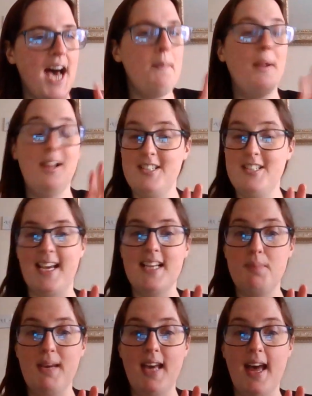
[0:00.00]
apology
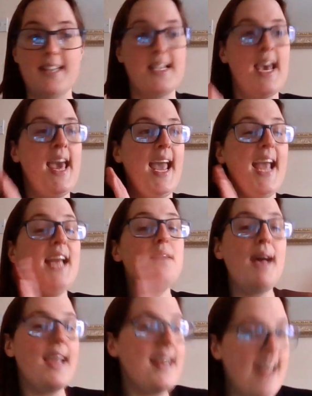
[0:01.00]
is because in
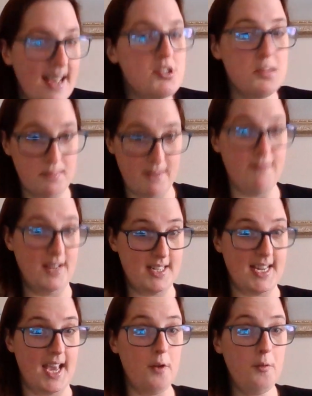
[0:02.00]
my announcement
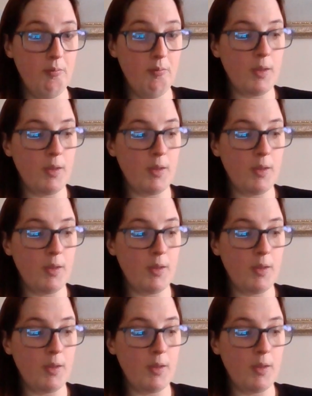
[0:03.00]
video,